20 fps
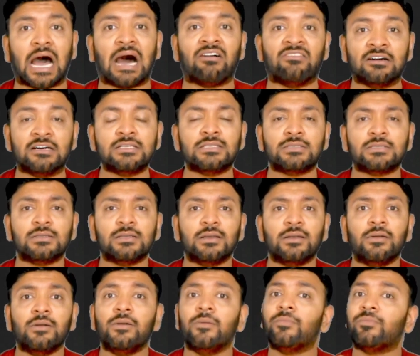hours,
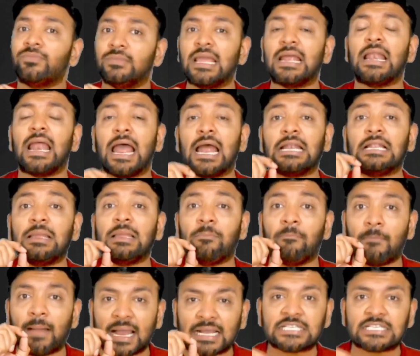then at the
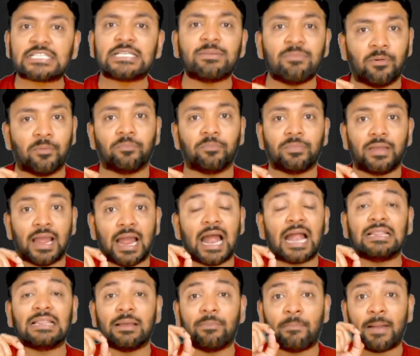
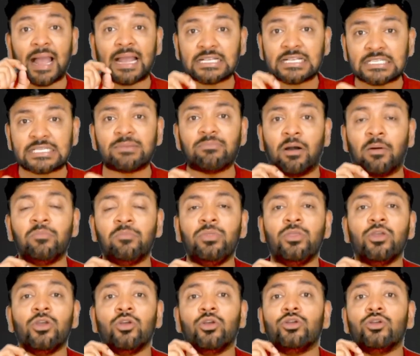maximum,
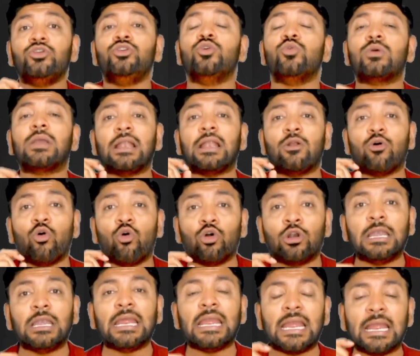you can
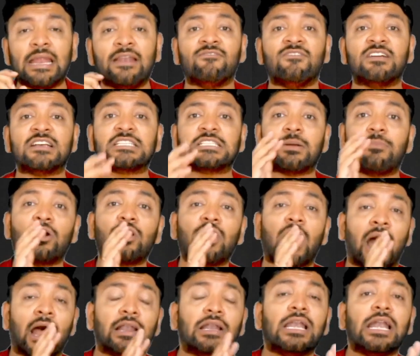only invest about
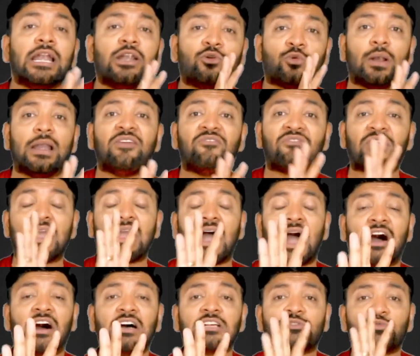125
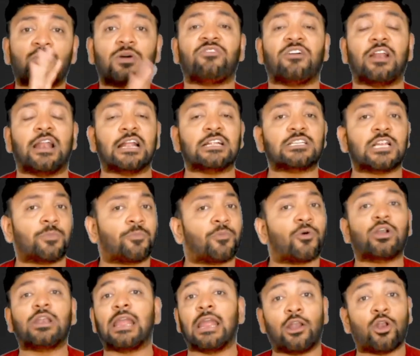hours for financial
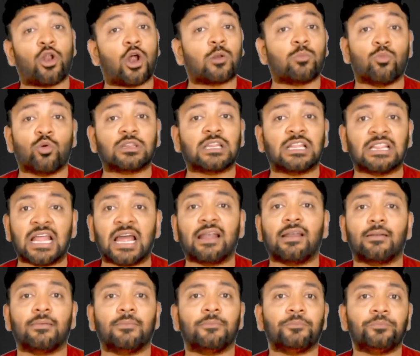reporting and not more than
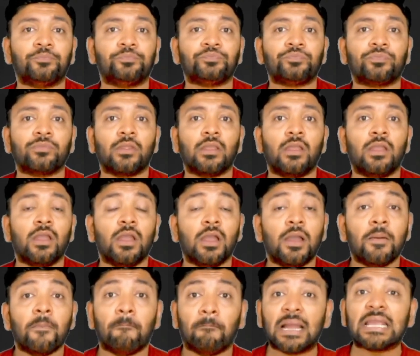that.
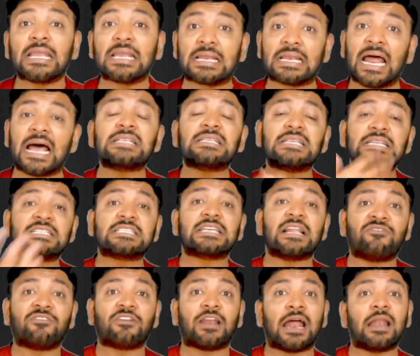My class
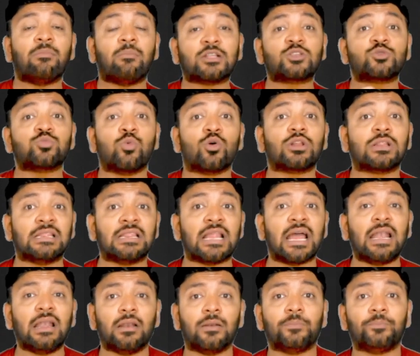itself ran much more than
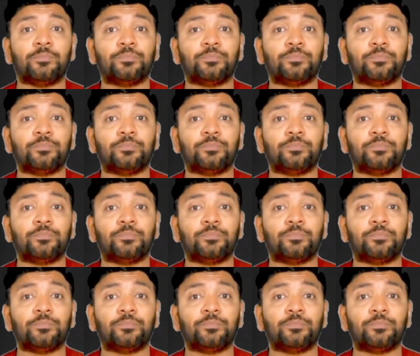that.